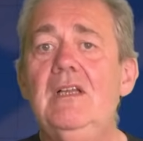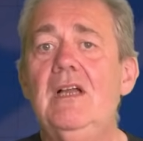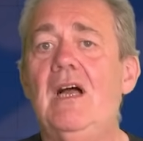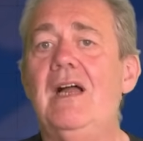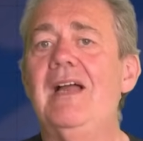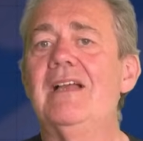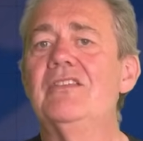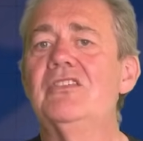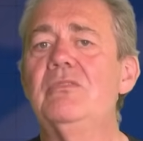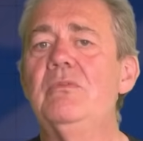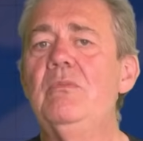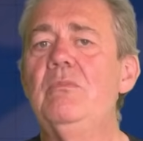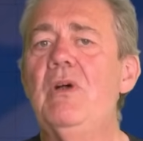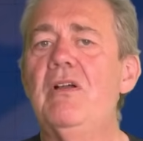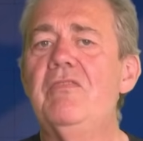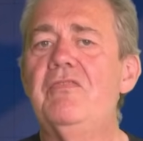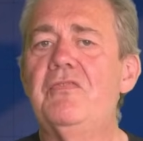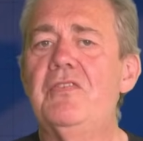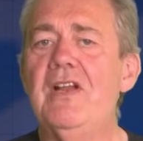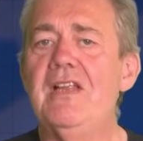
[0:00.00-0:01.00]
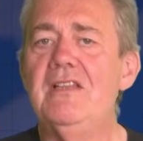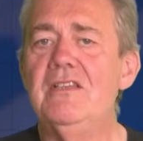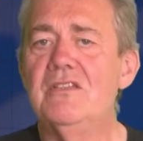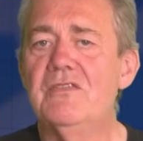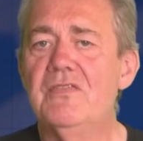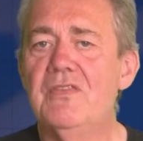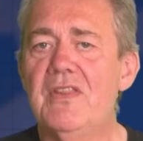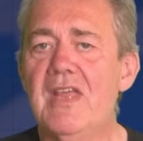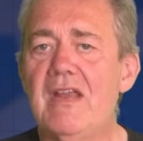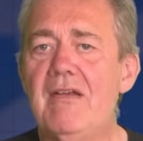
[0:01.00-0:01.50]
I asked some of my
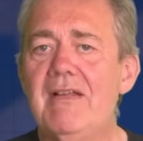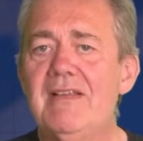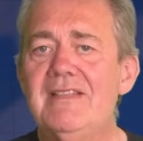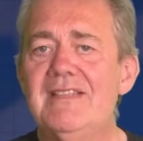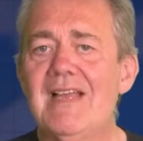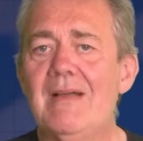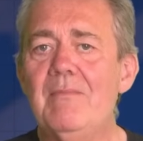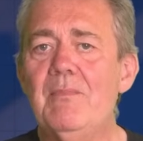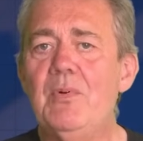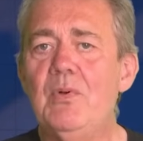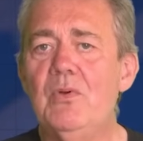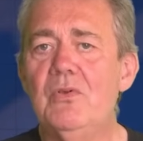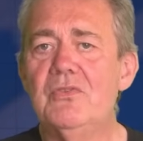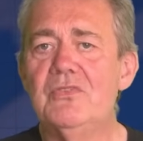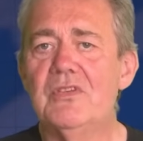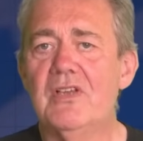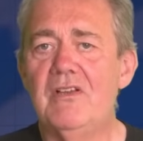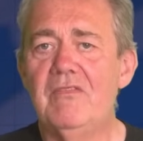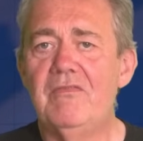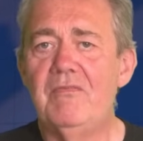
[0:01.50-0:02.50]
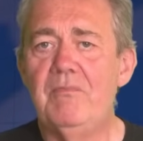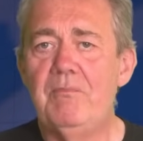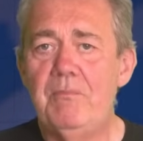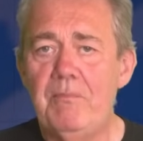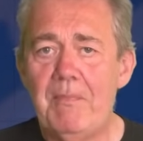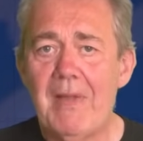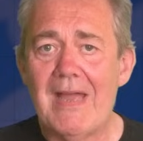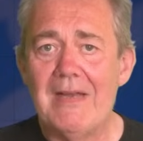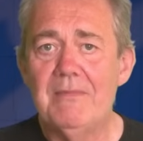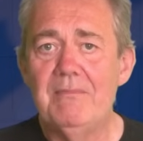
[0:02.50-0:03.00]
friends for their examples
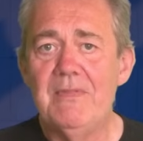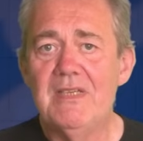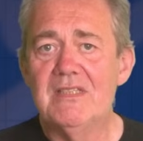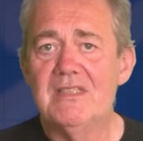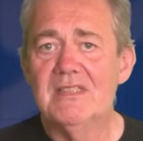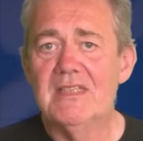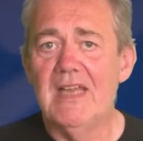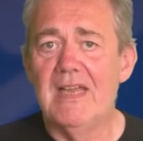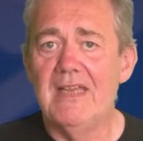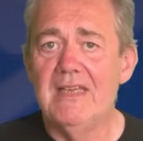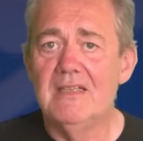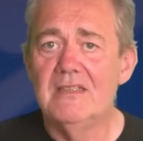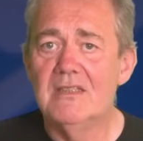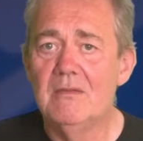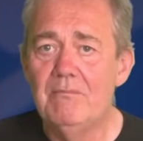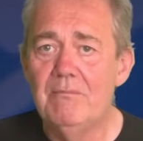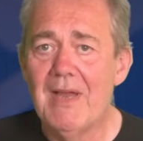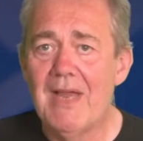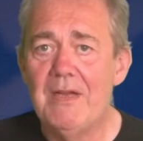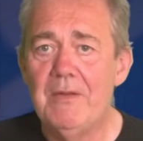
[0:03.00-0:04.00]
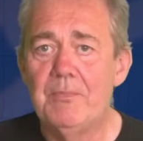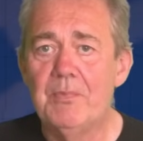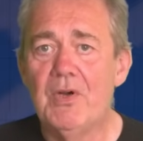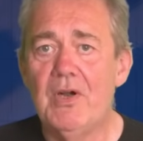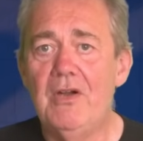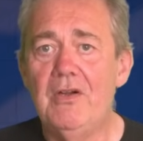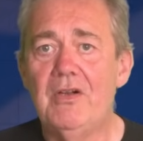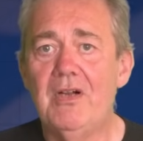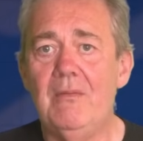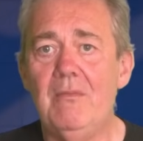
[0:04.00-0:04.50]
of bad mistakes and bad
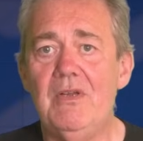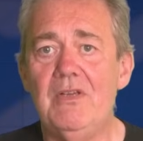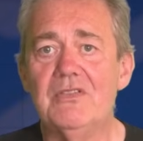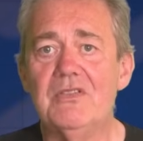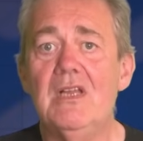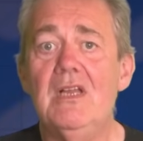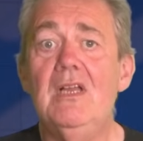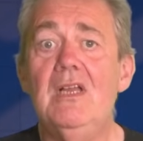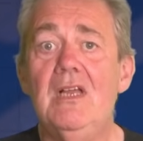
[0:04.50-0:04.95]
programmers,